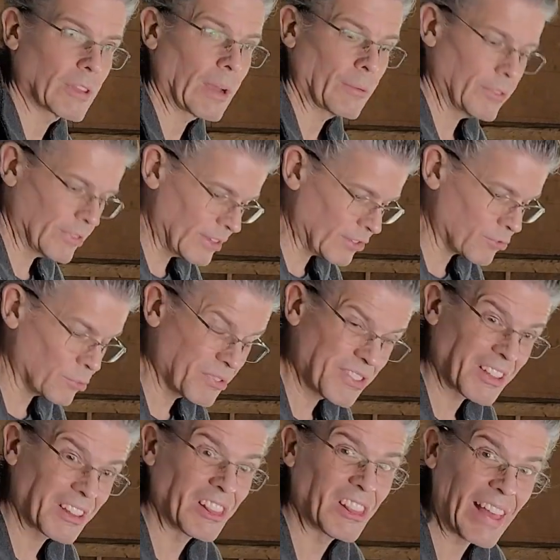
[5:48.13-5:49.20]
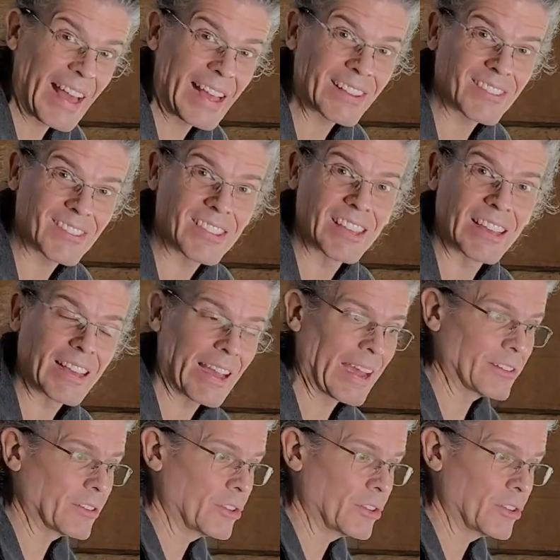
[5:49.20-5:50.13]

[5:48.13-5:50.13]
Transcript: This was the last thing I had